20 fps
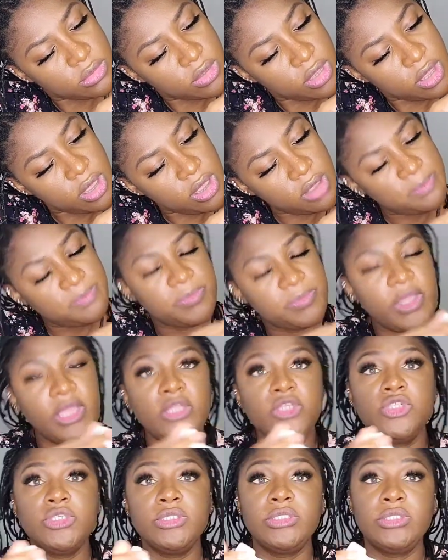huh,
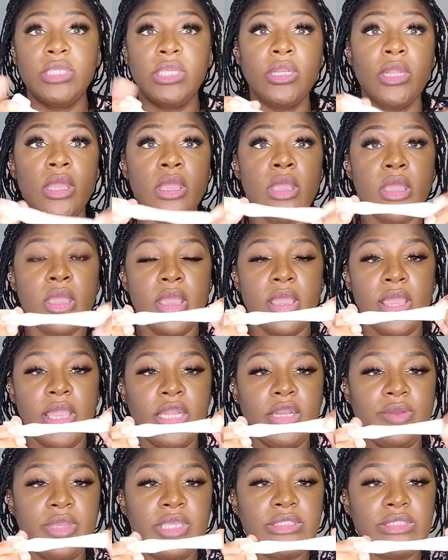interesting.
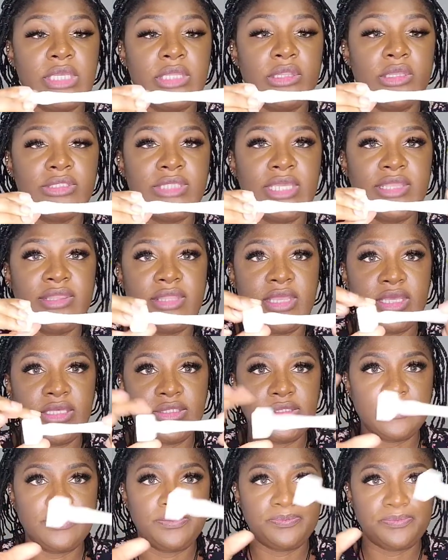Anyways, it looks like
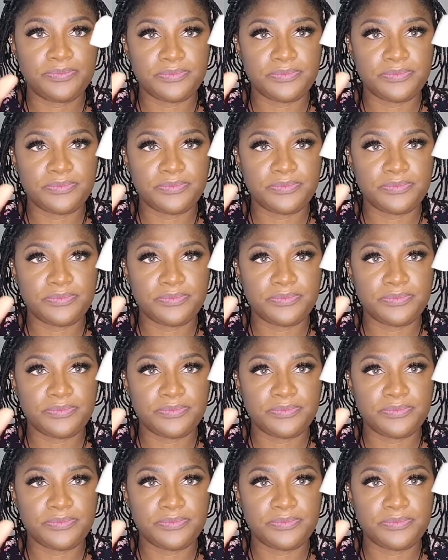this.